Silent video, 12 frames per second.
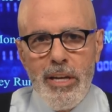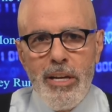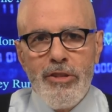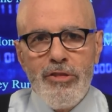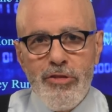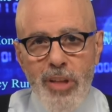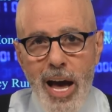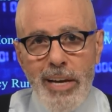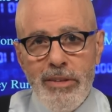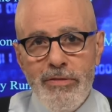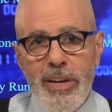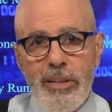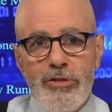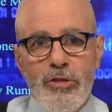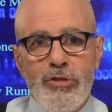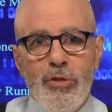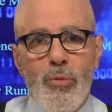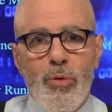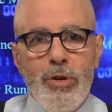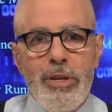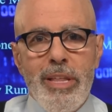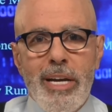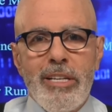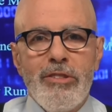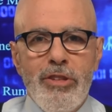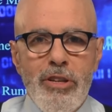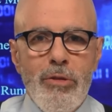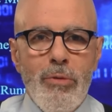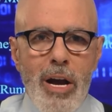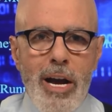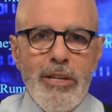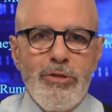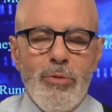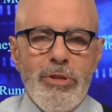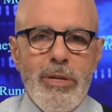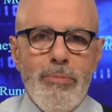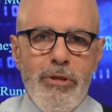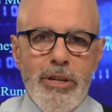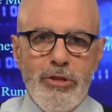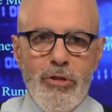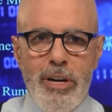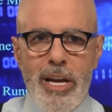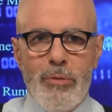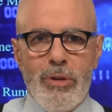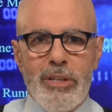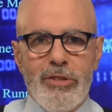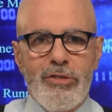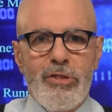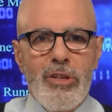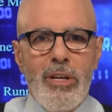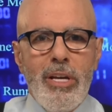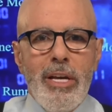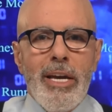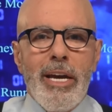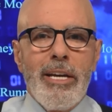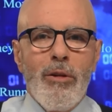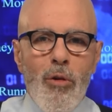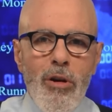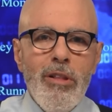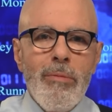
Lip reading: Stock investors are worried that continued hikes will keep pressure on equities. And all